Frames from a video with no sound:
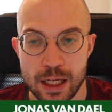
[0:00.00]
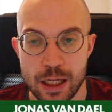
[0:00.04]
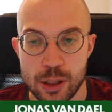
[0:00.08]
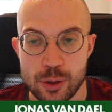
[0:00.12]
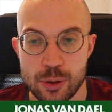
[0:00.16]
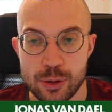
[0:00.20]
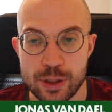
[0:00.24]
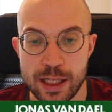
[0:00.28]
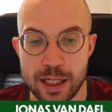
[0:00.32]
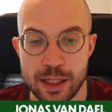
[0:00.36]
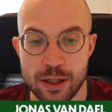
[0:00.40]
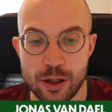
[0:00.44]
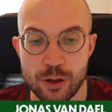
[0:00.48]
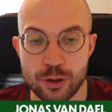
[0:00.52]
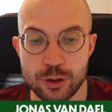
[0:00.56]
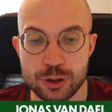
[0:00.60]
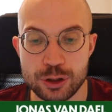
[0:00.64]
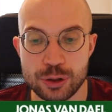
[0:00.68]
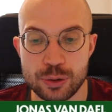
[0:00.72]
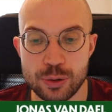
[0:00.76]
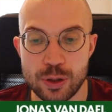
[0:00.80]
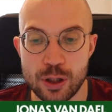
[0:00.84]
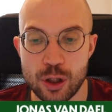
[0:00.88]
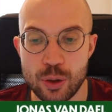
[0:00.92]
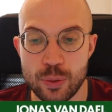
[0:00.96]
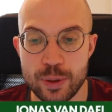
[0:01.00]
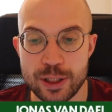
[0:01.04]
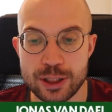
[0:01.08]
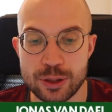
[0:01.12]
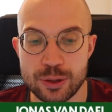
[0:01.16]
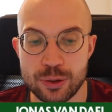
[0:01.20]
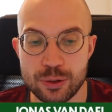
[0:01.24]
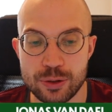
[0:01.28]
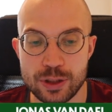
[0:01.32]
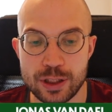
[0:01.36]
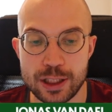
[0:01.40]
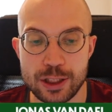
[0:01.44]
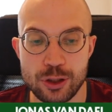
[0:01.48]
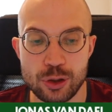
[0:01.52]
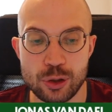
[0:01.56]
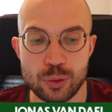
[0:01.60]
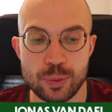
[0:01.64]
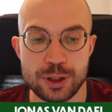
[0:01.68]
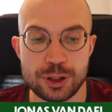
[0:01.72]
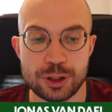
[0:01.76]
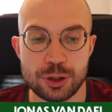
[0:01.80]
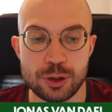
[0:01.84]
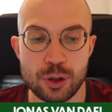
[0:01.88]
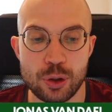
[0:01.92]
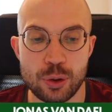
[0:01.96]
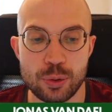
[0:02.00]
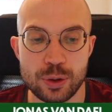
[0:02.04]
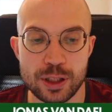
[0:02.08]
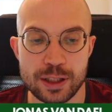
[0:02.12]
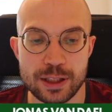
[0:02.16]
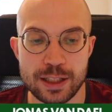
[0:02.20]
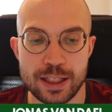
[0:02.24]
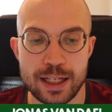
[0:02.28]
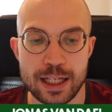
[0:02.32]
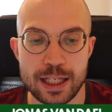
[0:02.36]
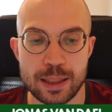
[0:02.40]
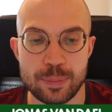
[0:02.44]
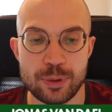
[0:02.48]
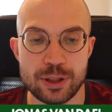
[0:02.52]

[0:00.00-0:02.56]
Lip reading: You can also always continue with your own attack,